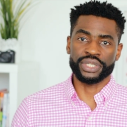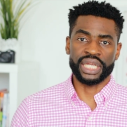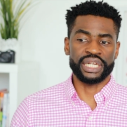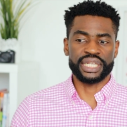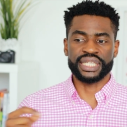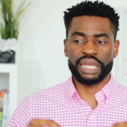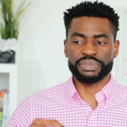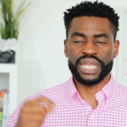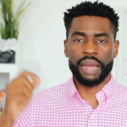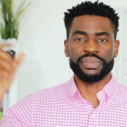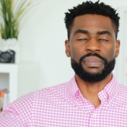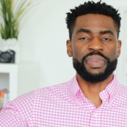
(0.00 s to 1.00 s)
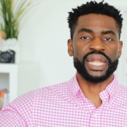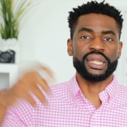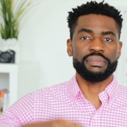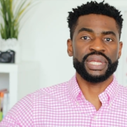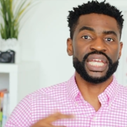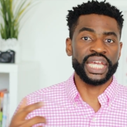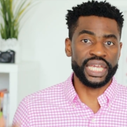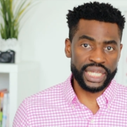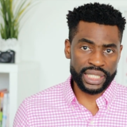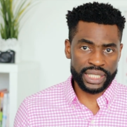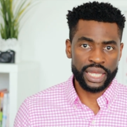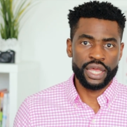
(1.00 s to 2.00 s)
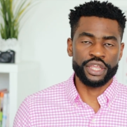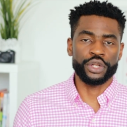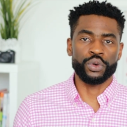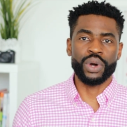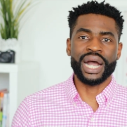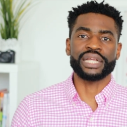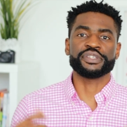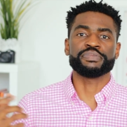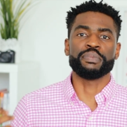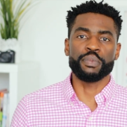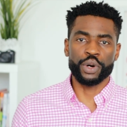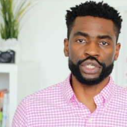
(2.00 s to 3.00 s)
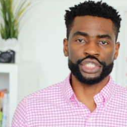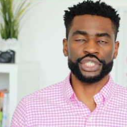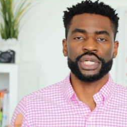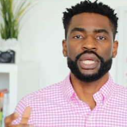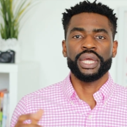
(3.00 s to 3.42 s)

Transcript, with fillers: and at the same time, the pandemic hit, you know, as much,